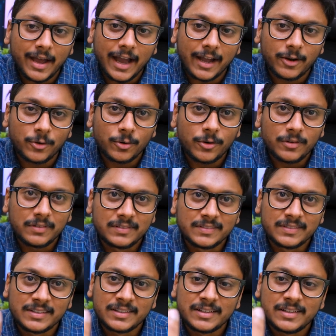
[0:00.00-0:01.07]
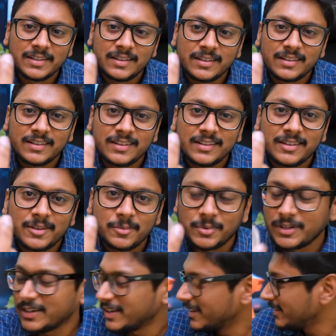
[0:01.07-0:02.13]
Acro.
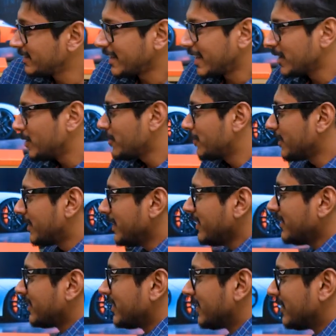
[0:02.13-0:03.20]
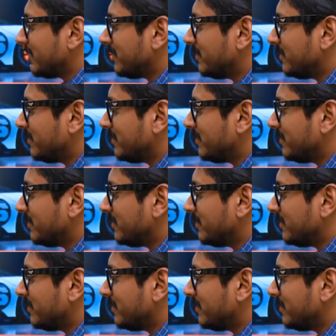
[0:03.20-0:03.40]
Pretty nice. Thank you for this.